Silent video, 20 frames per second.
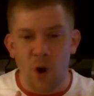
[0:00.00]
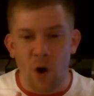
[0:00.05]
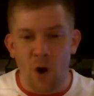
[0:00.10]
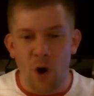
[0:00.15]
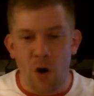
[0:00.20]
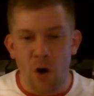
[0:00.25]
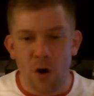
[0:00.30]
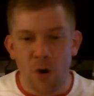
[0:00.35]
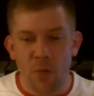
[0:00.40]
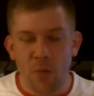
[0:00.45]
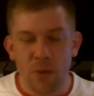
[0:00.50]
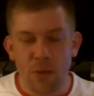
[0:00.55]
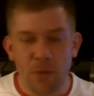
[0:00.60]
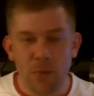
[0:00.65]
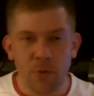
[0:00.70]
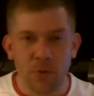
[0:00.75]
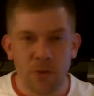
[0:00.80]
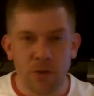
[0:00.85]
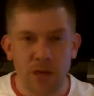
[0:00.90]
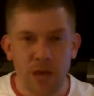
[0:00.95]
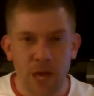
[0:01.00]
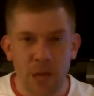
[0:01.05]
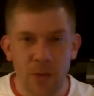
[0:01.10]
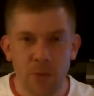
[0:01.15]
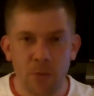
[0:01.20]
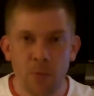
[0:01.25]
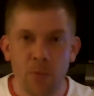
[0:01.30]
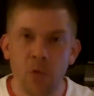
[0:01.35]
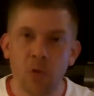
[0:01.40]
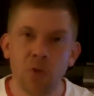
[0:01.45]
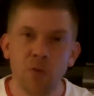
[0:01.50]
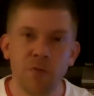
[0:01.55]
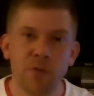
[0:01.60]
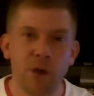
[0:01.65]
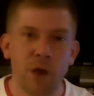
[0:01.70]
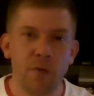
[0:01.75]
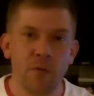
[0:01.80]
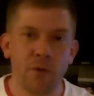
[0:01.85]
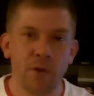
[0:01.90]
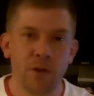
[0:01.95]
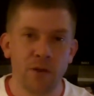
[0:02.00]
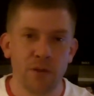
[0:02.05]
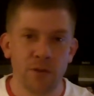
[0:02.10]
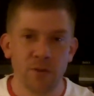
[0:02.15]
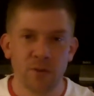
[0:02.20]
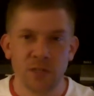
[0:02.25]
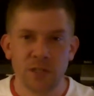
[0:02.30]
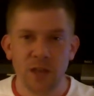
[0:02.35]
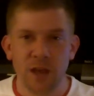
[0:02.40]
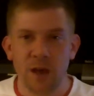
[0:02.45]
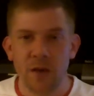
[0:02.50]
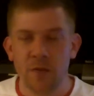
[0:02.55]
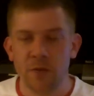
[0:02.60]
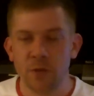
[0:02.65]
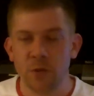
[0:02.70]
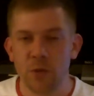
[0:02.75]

are people capable of governing themselves?